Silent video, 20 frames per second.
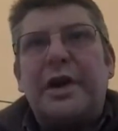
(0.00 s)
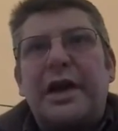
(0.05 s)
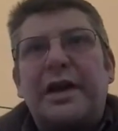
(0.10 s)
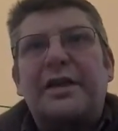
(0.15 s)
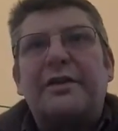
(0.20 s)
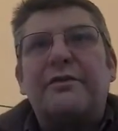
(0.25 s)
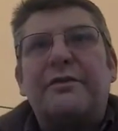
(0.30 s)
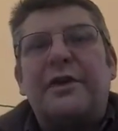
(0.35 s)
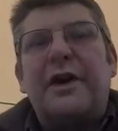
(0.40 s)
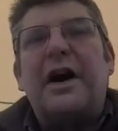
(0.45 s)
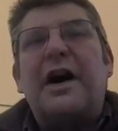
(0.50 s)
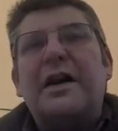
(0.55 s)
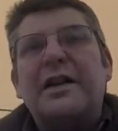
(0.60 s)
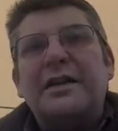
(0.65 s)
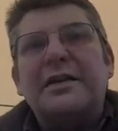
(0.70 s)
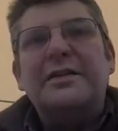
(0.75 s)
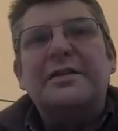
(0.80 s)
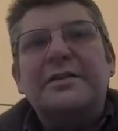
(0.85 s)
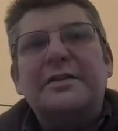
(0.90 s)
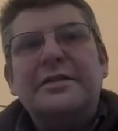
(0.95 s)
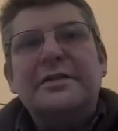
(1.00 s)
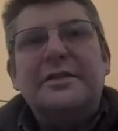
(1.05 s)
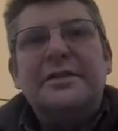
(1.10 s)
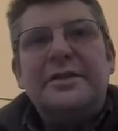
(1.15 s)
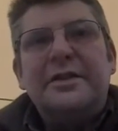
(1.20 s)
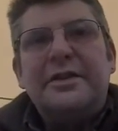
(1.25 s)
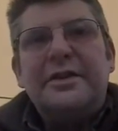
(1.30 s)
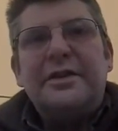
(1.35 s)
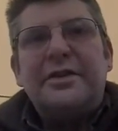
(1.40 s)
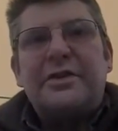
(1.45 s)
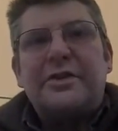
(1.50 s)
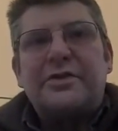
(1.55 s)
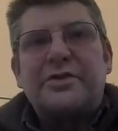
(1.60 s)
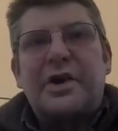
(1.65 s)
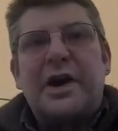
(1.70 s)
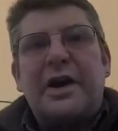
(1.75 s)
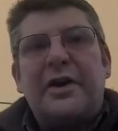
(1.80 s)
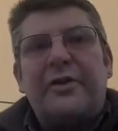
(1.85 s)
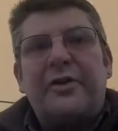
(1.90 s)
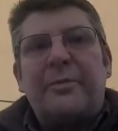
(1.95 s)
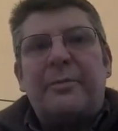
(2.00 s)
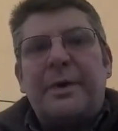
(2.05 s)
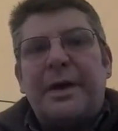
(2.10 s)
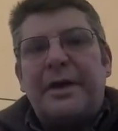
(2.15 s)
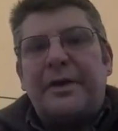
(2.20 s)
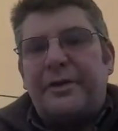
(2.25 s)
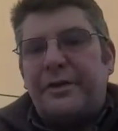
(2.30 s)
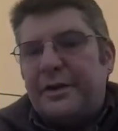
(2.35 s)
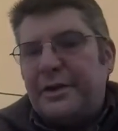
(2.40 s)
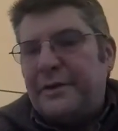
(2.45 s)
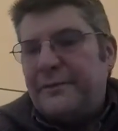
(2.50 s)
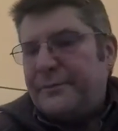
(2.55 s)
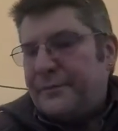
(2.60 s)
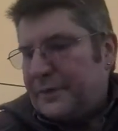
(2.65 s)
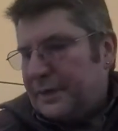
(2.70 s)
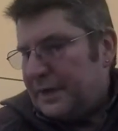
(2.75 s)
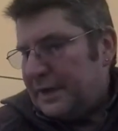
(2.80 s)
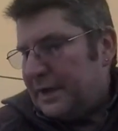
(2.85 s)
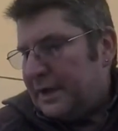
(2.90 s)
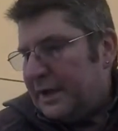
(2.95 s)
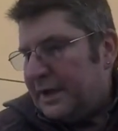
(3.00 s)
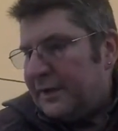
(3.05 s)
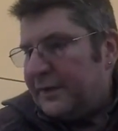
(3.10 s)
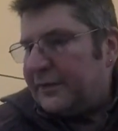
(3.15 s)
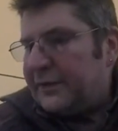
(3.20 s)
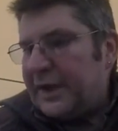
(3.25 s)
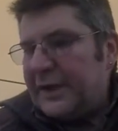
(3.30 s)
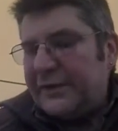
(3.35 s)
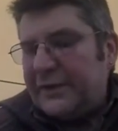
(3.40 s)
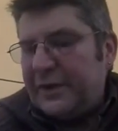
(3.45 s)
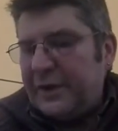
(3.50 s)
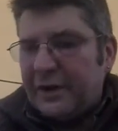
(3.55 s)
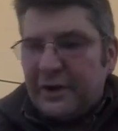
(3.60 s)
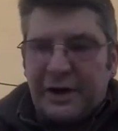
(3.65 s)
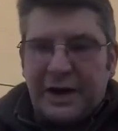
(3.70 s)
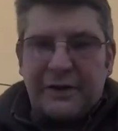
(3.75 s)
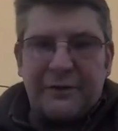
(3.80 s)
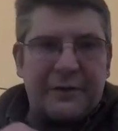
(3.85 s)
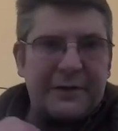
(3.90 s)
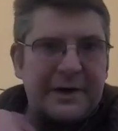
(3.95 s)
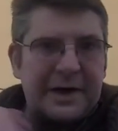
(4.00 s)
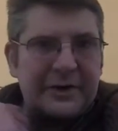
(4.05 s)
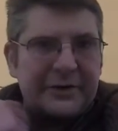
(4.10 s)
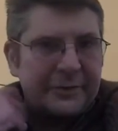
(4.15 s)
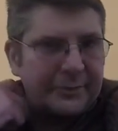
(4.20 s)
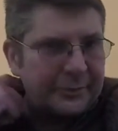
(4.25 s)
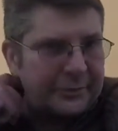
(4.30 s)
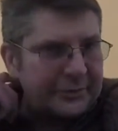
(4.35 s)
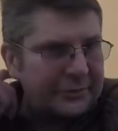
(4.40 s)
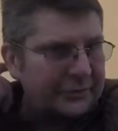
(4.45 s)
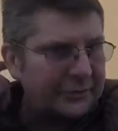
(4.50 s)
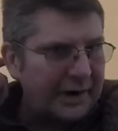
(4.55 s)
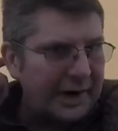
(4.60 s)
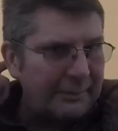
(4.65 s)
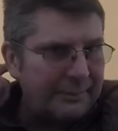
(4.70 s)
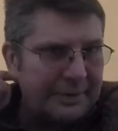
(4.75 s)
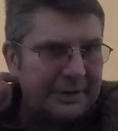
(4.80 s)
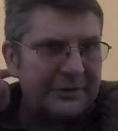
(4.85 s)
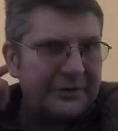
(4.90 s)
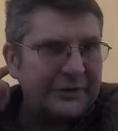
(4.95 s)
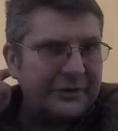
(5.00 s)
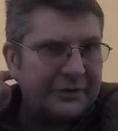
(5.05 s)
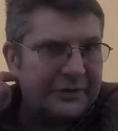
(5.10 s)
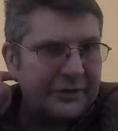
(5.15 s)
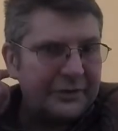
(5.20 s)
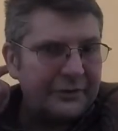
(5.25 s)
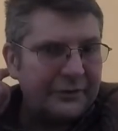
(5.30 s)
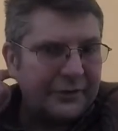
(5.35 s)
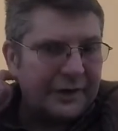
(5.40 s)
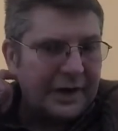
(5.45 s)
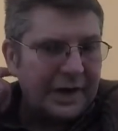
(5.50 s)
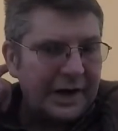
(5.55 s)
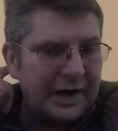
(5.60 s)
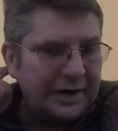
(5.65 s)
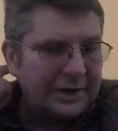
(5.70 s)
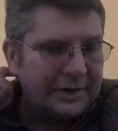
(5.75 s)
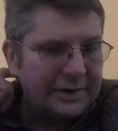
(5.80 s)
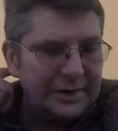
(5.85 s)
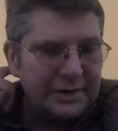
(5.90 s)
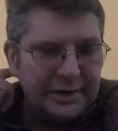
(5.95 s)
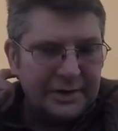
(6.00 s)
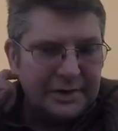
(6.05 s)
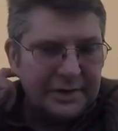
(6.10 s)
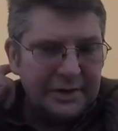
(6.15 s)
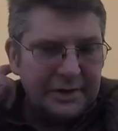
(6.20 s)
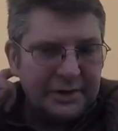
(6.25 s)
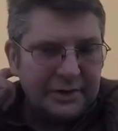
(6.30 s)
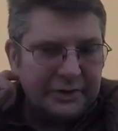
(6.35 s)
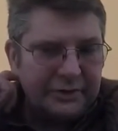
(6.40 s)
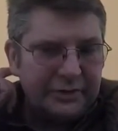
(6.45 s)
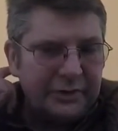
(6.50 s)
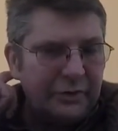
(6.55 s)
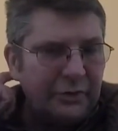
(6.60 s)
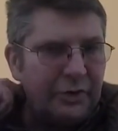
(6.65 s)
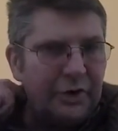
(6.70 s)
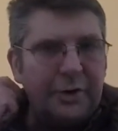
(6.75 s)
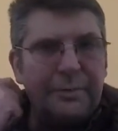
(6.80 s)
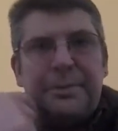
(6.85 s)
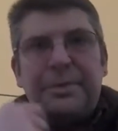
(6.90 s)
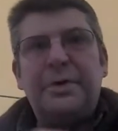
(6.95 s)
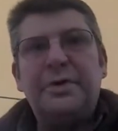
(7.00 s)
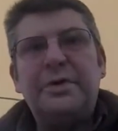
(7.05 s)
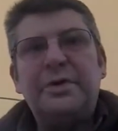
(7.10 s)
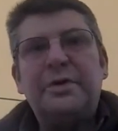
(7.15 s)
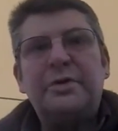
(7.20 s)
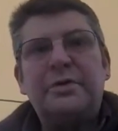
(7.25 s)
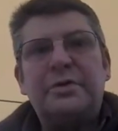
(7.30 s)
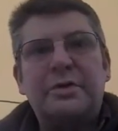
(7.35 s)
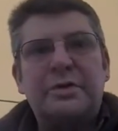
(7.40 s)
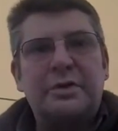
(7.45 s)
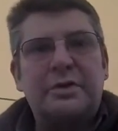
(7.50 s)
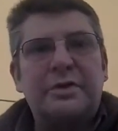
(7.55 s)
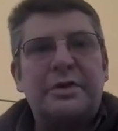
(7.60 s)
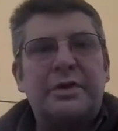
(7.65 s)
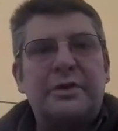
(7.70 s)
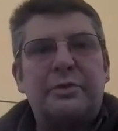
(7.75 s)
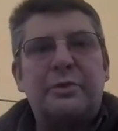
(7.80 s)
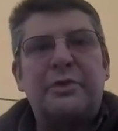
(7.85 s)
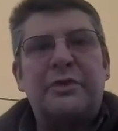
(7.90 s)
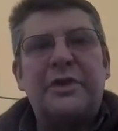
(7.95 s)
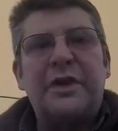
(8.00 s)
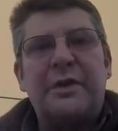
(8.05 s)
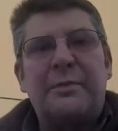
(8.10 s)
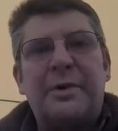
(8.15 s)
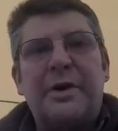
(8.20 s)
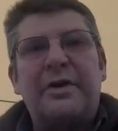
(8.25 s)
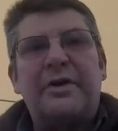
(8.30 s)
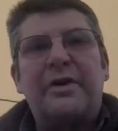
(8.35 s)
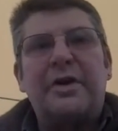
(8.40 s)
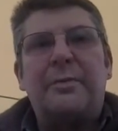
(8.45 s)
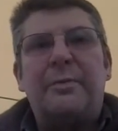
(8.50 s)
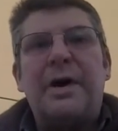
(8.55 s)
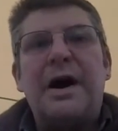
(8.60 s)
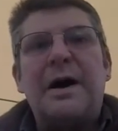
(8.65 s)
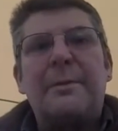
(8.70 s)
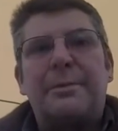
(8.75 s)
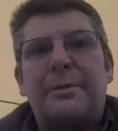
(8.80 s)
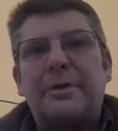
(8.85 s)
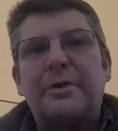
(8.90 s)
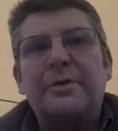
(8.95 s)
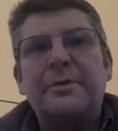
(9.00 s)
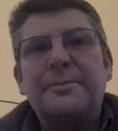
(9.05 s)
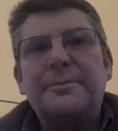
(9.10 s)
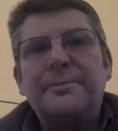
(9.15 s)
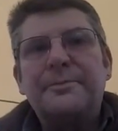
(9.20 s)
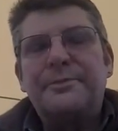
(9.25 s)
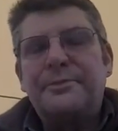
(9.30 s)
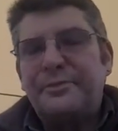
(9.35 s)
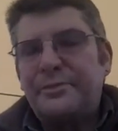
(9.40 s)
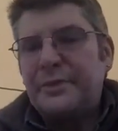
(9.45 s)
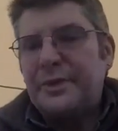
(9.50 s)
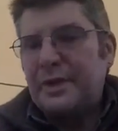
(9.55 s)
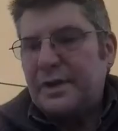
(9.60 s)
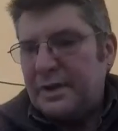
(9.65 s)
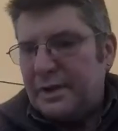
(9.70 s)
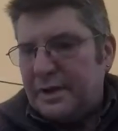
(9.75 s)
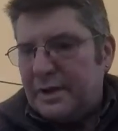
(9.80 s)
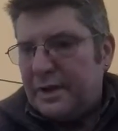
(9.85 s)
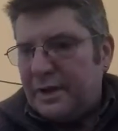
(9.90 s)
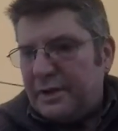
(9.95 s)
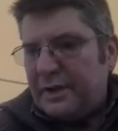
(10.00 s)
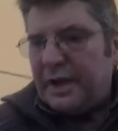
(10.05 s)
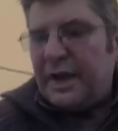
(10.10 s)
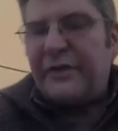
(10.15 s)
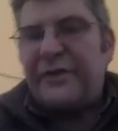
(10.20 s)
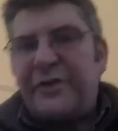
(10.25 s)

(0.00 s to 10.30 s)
I can find. The drier the better. In this case here, I've got some scrap pieces of tulip, or as we say in America, poplar, that I